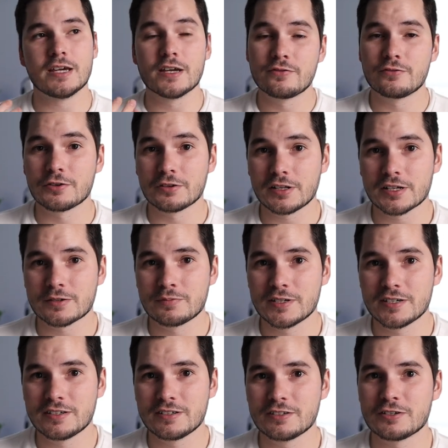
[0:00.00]
If you're like
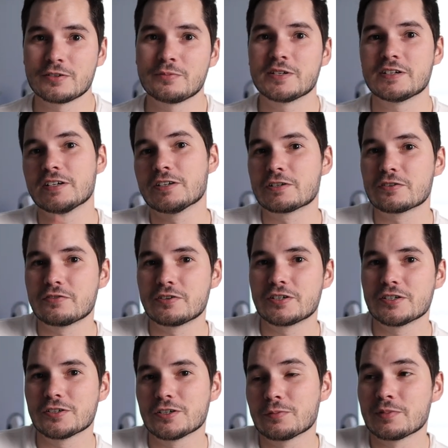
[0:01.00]
me, you're a bit
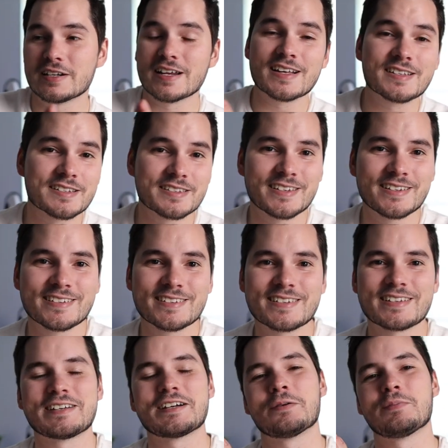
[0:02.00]
introverted, you're a bit
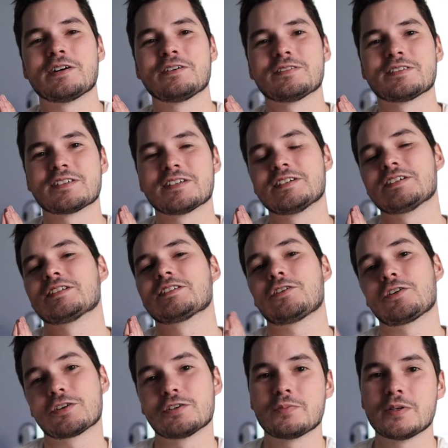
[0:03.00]
hesitant about
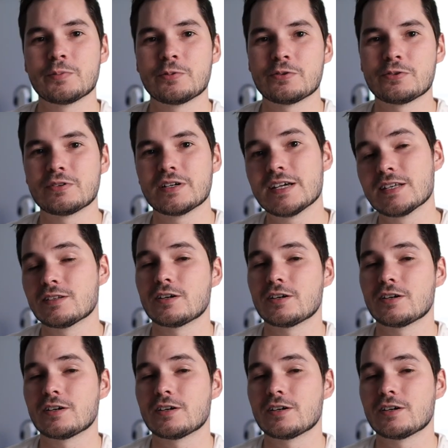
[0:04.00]
talking to people in